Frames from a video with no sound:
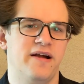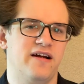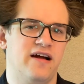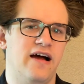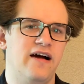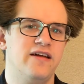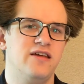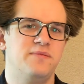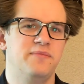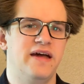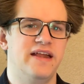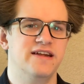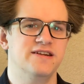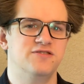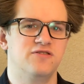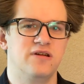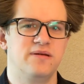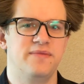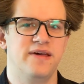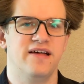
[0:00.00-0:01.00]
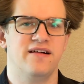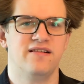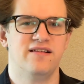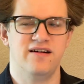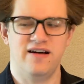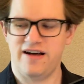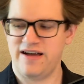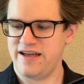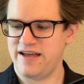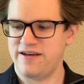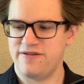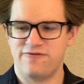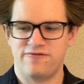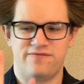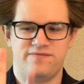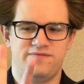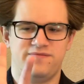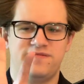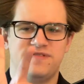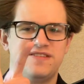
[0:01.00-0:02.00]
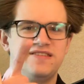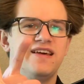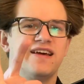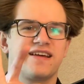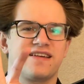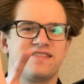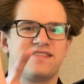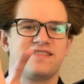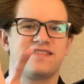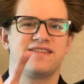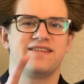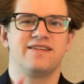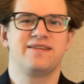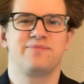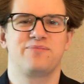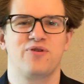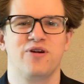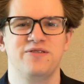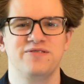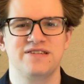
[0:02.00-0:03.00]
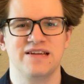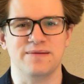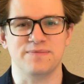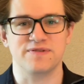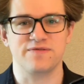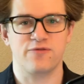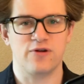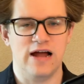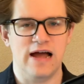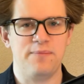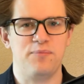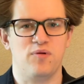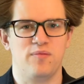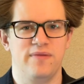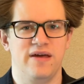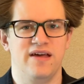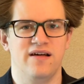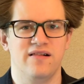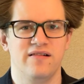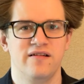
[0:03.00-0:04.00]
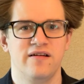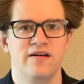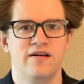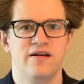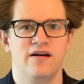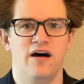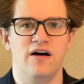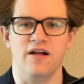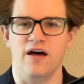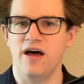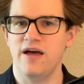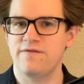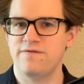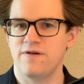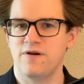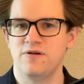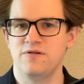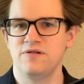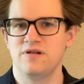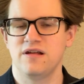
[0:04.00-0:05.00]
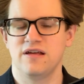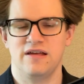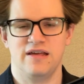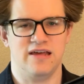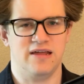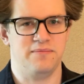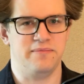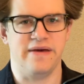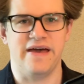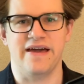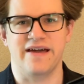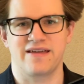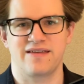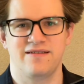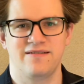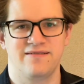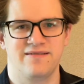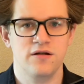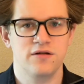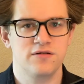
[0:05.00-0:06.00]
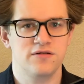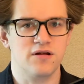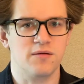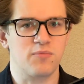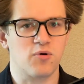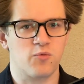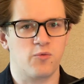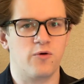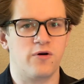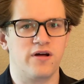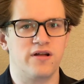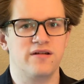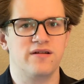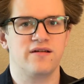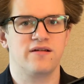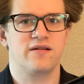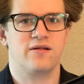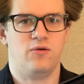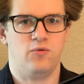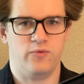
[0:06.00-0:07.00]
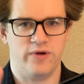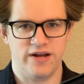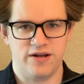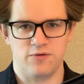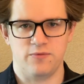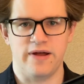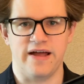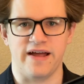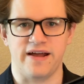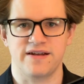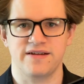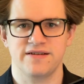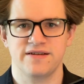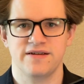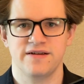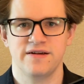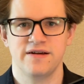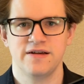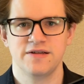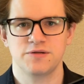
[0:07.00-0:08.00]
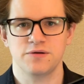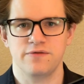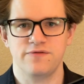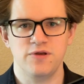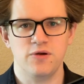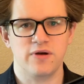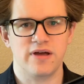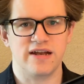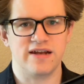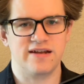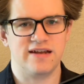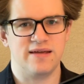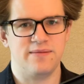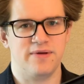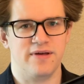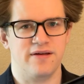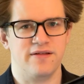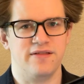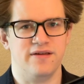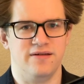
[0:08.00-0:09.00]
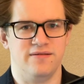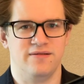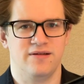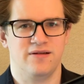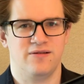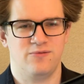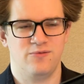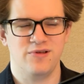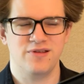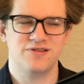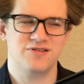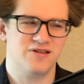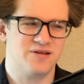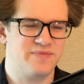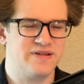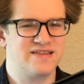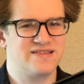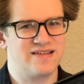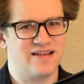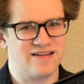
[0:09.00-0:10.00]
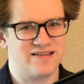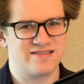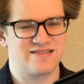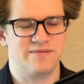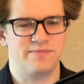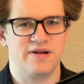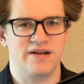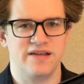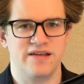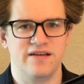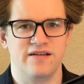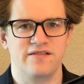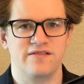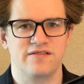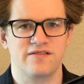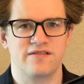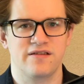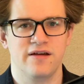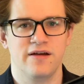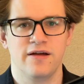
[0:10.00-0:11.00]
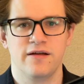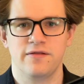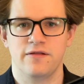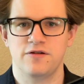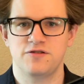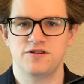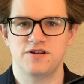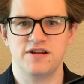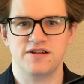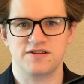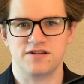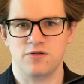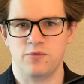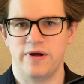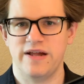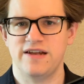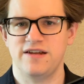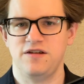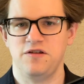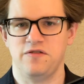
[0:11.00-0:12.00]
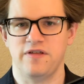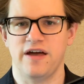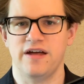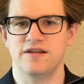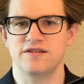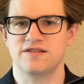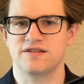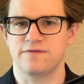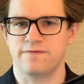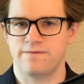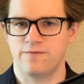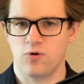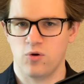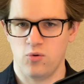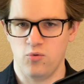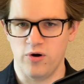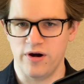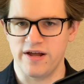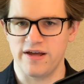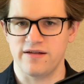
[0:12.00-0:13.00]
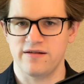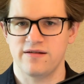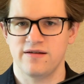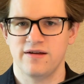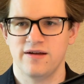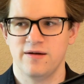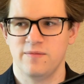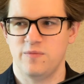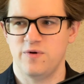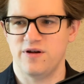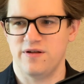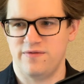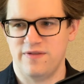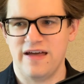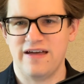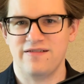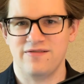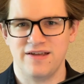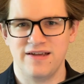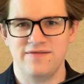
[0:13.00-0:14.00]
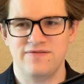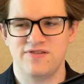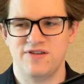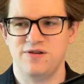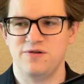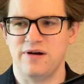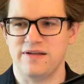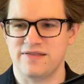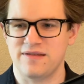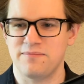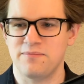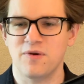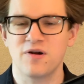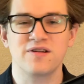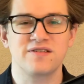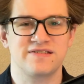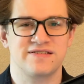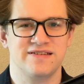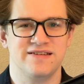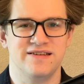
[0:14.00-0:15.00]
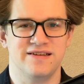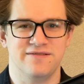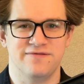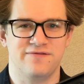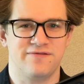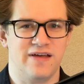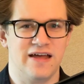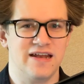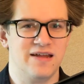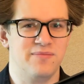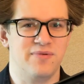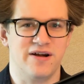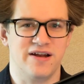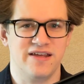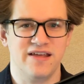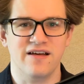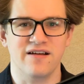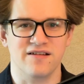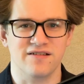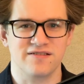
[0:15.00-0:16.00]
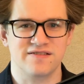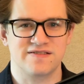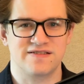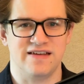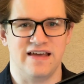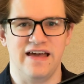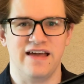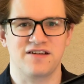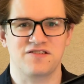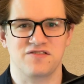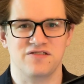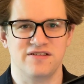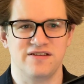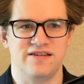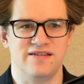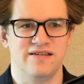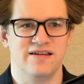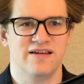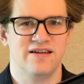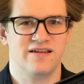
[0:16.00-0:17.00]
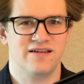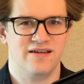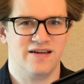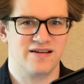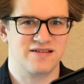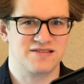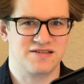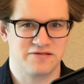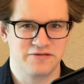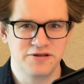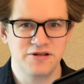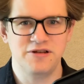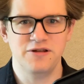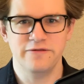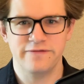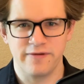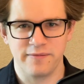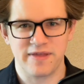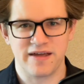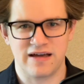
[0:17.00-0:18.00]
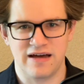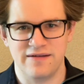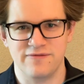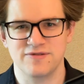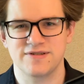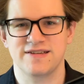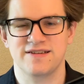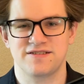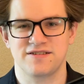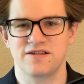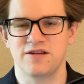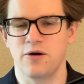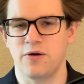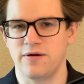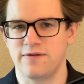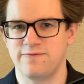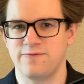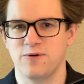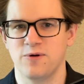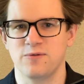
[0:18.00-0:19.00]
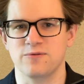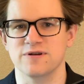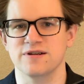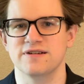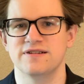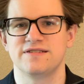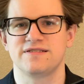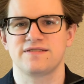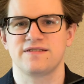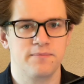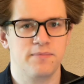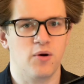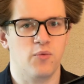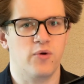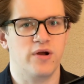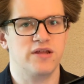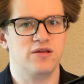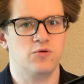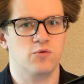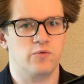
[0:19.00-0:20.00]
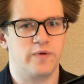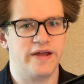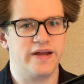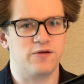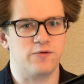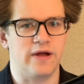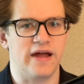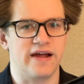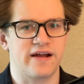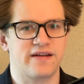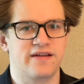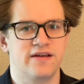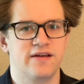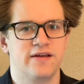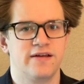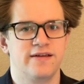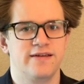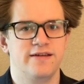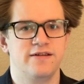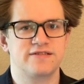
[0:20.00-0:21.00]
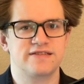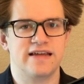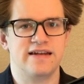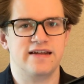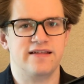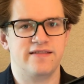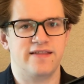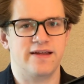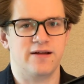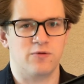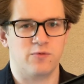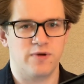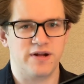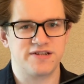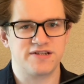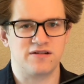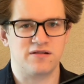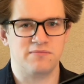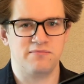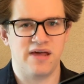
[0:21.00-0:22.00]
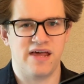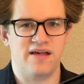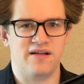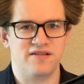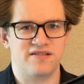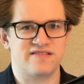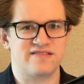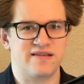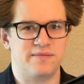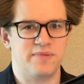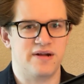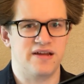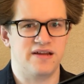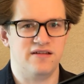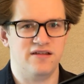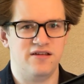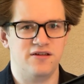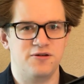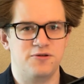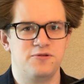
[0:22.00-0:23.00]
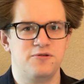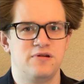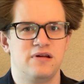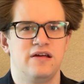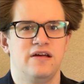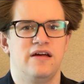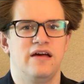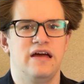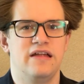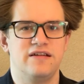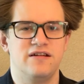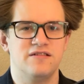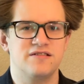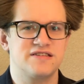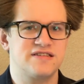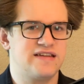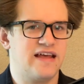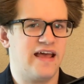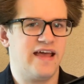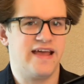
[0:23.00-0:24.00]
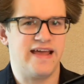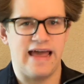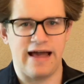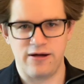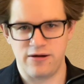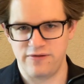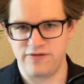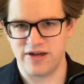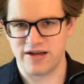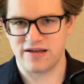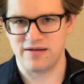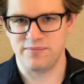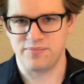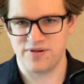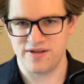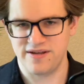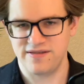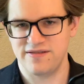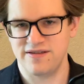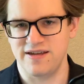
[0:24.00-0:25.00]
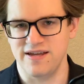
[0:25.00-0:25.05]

how you manage your email, I have 6 pro tips for Apple Mail on iPhone and Mac. Number 1, redirect. So if you get an email that really should have been sent to somebody else, the traditional way to do that is to forward it, but that leaves you at the mercy of anybody else to actually exclude you from the conversation going forwards. But when you redirect, you're sending the original mail to somebody new, and you're staying out of it completely.